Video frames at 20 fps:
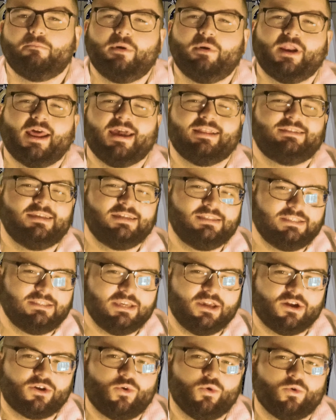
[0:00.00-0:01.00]
But I did
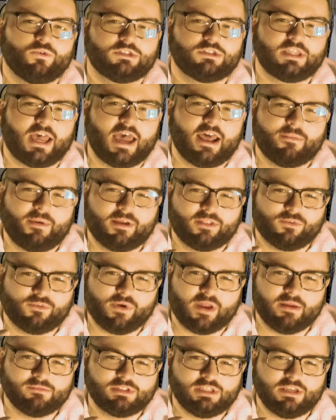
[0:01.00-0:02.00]
see a cool stat about the
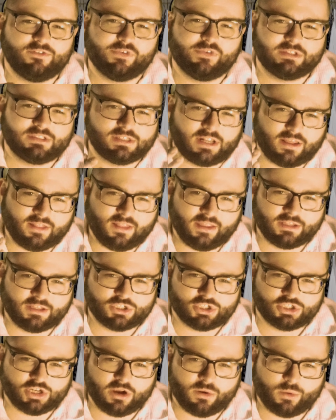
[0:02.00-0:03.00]
Rams defense that I'd like
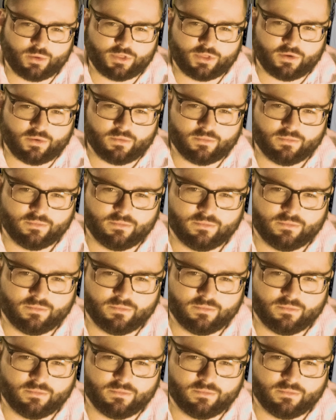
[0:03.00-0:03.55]
to share with you.